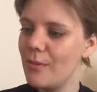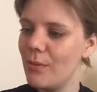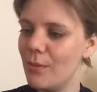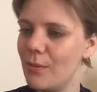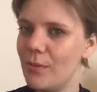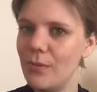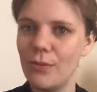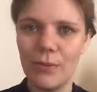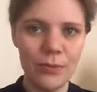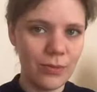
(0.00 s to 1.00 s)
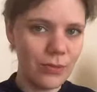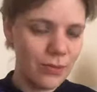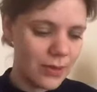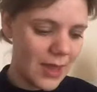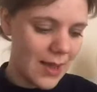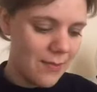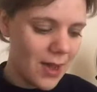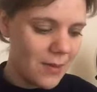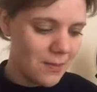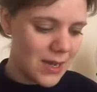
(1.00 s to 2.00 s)
Ooh, they
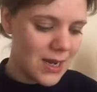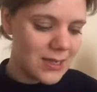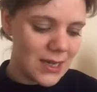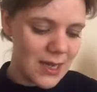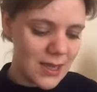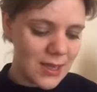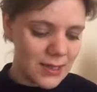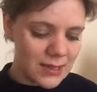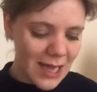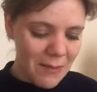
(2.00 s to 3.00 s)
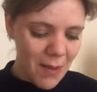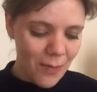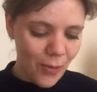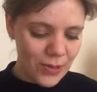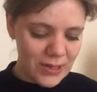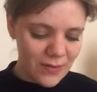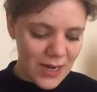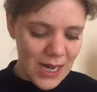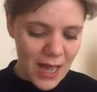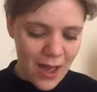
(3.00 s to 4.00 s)
might meet in the summer. Pause the
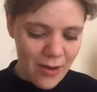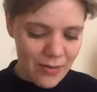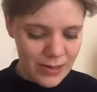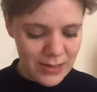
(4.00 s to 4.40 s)
video.